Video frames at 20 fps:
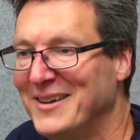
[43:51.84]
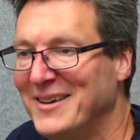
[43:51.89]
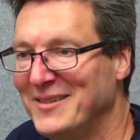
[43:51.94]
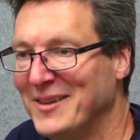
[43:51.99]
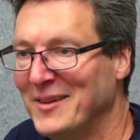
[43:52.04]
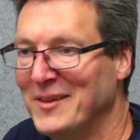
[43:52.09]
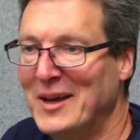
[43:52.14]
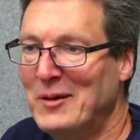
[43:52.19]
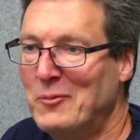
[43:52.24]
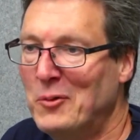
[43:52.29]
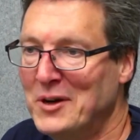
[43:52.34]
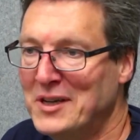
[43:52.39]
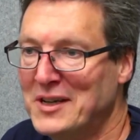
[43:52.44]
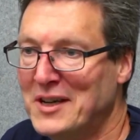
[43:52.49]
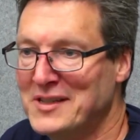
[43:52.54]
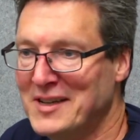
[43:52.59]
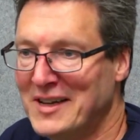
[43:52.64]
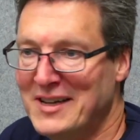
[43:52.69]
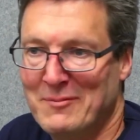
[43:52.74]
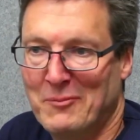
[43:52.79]
that they would,
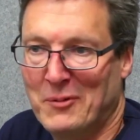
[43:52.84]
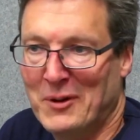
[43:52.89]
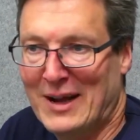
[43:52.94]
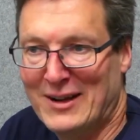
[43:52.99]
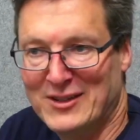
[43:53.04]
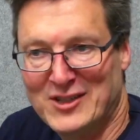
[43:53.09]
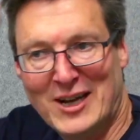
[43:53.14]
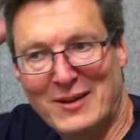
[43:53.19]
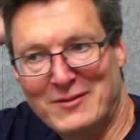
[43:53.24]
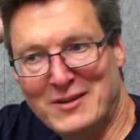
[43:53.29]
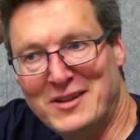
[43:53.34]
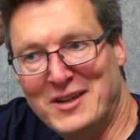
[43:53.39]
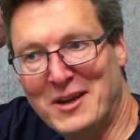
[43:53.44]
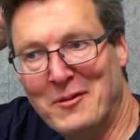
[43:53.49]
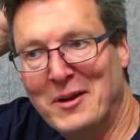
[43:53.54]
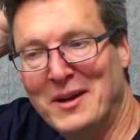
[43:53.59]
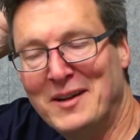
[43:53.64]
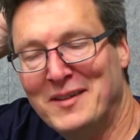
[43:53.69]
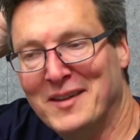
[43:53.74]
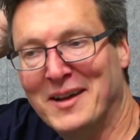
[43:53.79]
because they didn't want to actually have to do
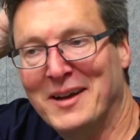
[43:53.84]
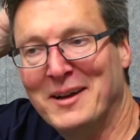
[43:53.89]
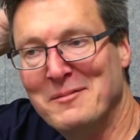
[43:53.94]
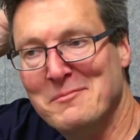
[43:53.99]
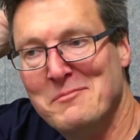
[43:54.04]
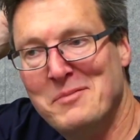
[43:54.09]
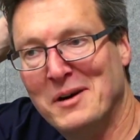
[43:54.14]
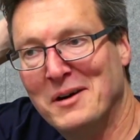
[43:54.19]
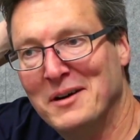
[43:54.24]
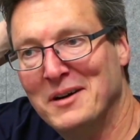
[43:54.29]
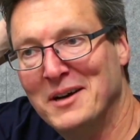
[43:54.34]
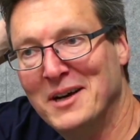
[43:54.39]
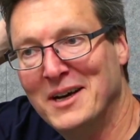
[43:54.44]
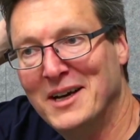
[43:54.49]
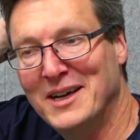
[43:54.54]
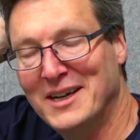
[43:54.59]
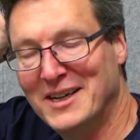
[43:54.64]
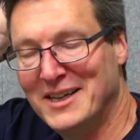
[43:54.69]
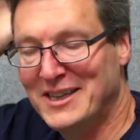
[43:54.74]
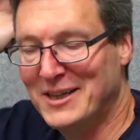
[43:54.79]
anything. But
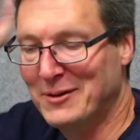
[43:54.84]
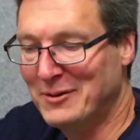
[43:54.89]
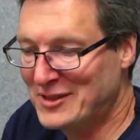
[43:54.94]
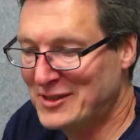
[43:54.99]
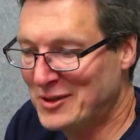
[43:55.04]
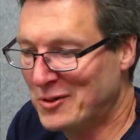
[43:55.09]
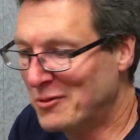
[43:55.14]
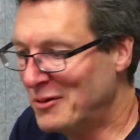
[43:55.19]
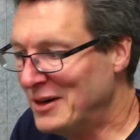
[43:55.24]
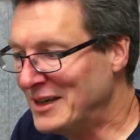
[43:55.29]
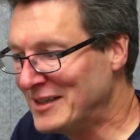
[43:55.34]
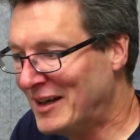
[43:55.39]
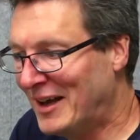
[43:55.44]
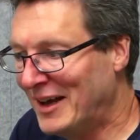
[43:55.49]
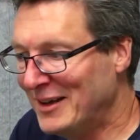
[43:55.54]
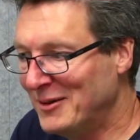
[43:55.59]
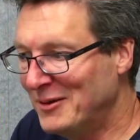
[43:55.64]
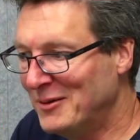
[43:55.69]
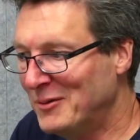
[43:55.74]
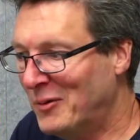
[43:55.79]
there were stories
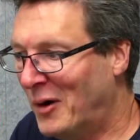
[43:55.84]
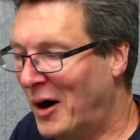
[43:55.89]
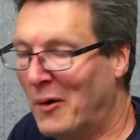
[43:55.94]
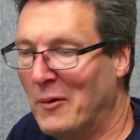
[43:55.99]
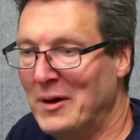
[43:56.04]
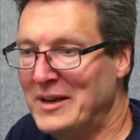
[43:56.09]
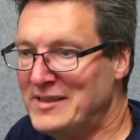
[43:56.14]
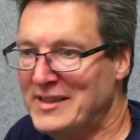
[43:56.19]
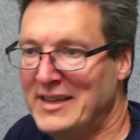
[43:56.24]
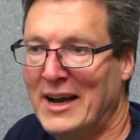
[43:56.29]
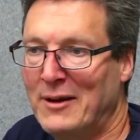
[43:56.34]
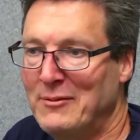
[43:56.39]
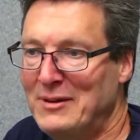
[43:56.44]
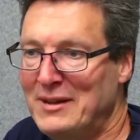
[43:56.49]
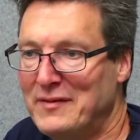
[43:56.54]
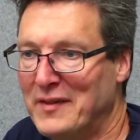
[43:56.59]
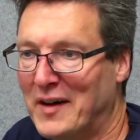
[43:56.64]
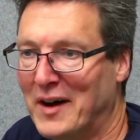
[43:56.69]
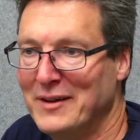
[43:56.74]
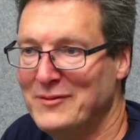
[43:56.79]
like Huawei's the only
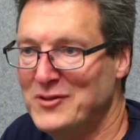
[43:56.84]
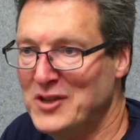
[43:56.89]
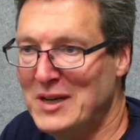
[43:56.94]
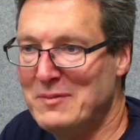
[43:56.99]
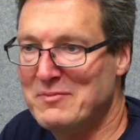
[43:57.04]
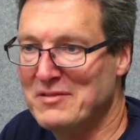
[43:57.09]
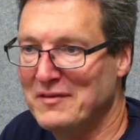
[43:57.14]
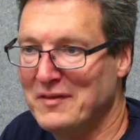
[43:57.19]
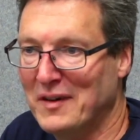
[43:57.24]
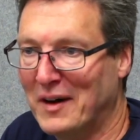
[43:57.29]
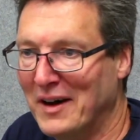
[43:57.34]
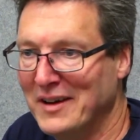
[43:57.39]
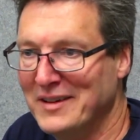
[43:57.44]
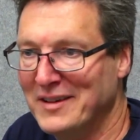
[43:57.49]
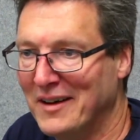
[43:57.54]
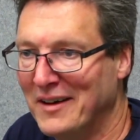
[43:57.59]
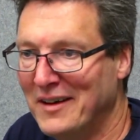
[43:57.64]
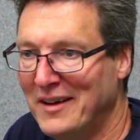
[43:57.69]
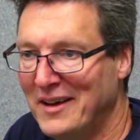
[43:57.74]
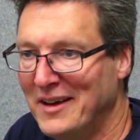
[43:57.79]
5G
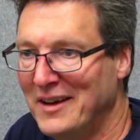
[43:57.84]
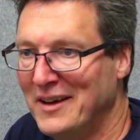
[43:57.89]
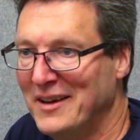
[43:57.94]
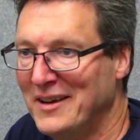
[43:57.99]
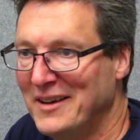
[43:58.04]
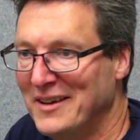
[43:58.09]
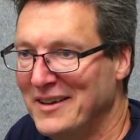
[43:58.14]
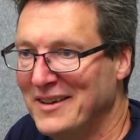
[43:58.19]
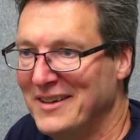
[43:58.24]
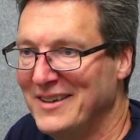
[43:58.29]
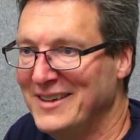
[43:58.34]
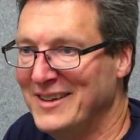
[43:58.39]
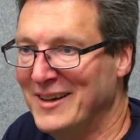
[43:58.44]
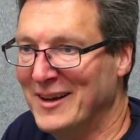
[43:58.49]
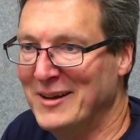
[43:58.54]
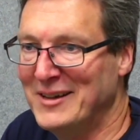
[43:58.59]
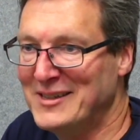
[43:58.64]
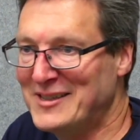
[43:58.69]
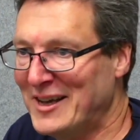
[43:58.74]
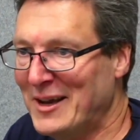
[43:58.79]
provider.
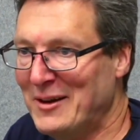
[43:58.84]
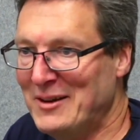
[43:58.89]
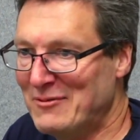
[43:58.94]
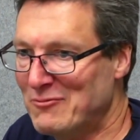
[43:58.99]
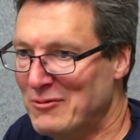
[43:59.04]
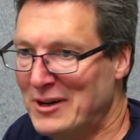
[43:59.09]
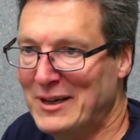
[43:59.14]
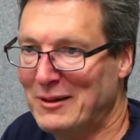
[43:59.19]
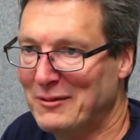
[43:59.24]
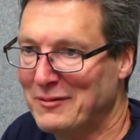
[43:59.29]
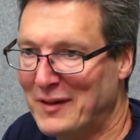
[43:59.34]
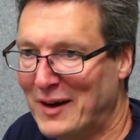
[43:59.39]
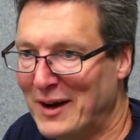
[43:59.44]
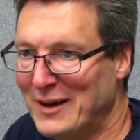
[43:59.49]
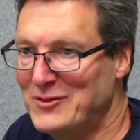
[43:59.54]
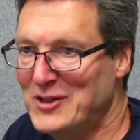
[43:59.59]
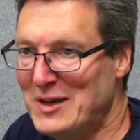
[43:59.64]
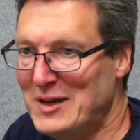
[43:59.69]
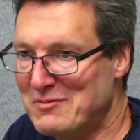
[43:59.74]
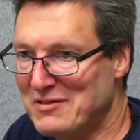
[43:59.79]
It's the only real
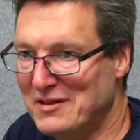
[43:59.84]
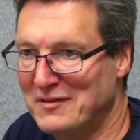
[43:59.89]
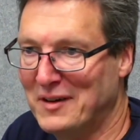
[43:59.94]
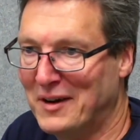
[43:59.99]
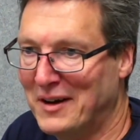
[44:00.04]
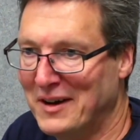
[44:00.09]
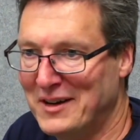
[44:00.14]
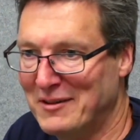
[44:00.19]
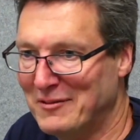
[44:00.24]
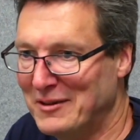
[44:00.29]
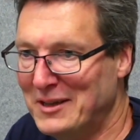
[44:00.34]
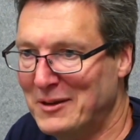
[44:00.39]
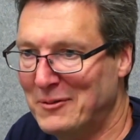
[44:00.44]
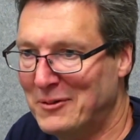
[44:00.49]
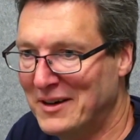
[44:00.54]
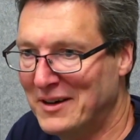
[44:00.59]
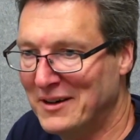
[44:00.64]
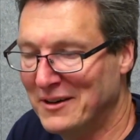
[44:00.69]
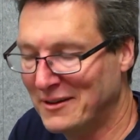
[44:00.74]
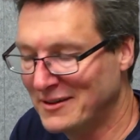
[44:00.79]
5G provider in
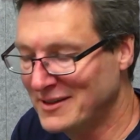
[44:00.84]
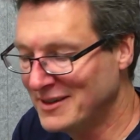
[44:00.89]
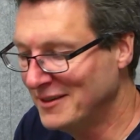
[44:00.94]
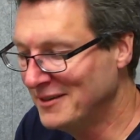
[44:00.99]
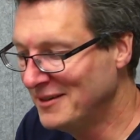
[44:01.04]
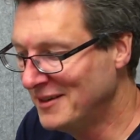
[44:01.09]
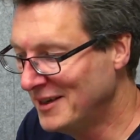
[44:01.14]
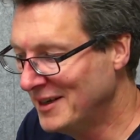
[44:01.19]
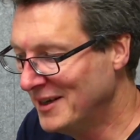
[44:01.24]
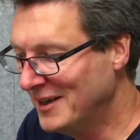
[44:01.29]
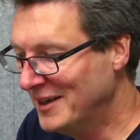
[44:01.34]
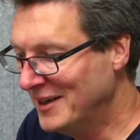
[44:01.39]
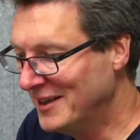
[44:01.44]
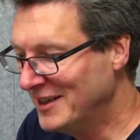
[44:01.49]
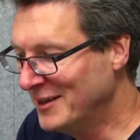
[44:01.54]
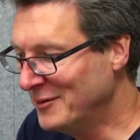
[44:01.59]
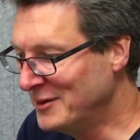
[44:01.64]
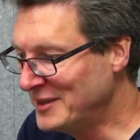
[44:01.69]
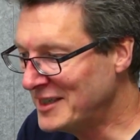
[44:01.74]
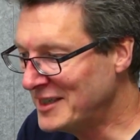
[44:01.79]
the world. And there was